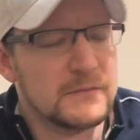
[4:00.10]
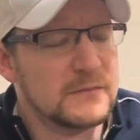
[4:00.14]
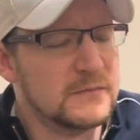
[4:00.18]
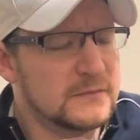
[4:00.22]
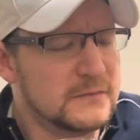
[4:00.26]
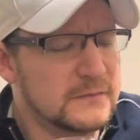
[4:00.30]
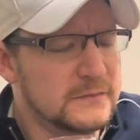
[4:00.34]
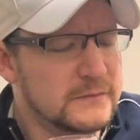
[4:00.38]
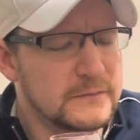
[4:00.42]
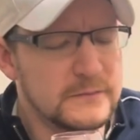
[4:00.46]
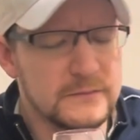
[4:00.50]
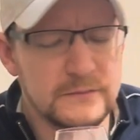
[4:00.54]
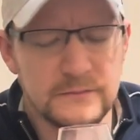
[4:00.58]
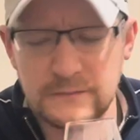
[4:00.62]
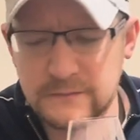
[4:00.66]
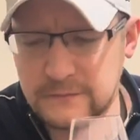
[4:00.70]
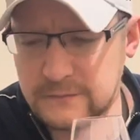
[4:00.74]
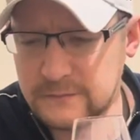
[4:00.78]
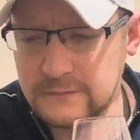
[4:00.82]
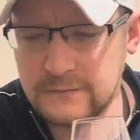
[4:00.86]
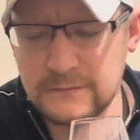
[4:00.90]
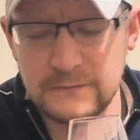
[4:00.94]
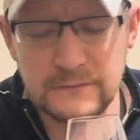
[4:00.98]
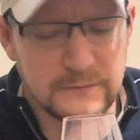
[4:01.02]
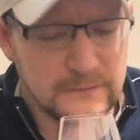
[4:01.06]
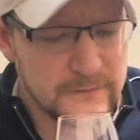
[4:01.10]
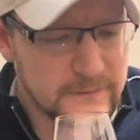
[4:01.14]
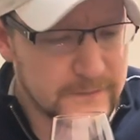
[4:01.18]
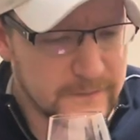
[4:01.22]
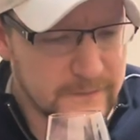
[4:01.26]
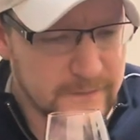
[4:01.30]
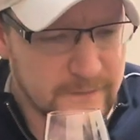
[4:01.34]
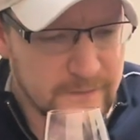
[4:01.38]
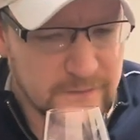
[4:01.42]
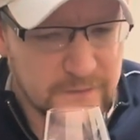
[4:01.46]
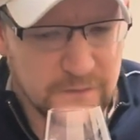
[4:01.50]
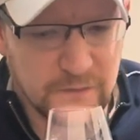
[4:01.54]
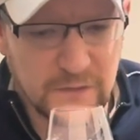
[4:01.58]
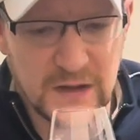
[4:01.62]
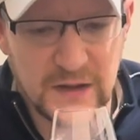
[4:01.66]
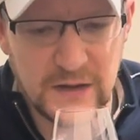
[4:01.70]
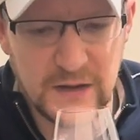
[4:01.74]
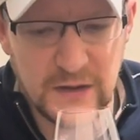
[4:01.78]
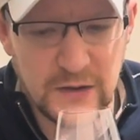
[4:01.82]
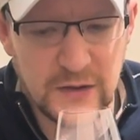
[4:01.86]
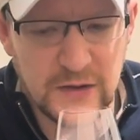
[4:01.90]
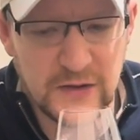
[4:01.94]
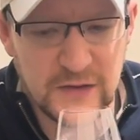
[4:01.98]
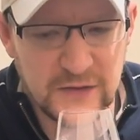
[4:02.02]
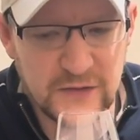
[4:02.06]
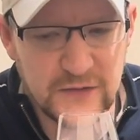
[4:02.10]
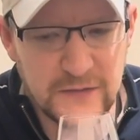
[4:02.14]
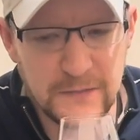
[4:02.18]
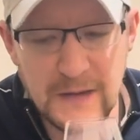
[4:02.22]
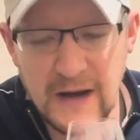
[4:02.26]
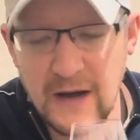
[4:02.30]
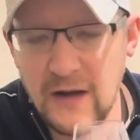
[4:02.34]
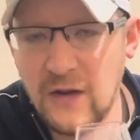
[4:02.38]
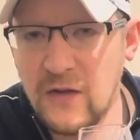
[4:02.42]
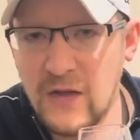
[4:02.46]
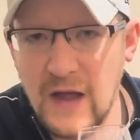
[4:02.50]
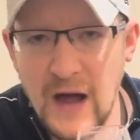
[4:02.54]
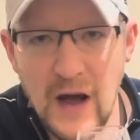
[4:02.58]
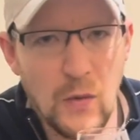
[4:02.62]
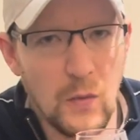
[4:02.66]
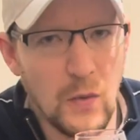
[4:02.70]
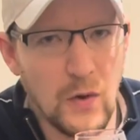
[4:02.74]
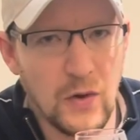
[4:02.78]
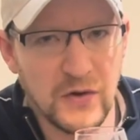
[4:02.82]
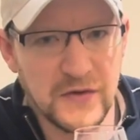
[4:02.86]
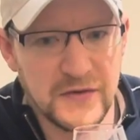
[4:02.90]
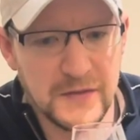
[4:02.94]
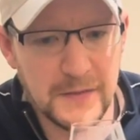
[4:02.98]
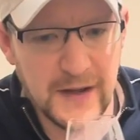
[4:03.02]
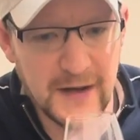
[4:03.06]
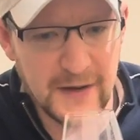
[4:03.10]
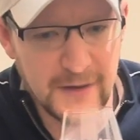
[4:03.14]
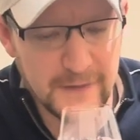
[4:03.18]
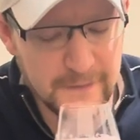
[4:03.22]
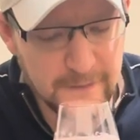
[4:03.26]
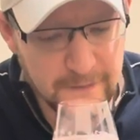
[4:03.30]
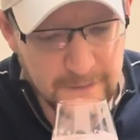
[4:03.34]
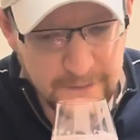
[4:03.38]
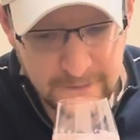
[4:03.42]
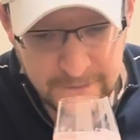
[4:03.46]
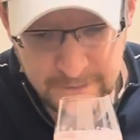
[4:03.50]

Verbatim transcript: mm, mm, mm. You can smell that watermelon.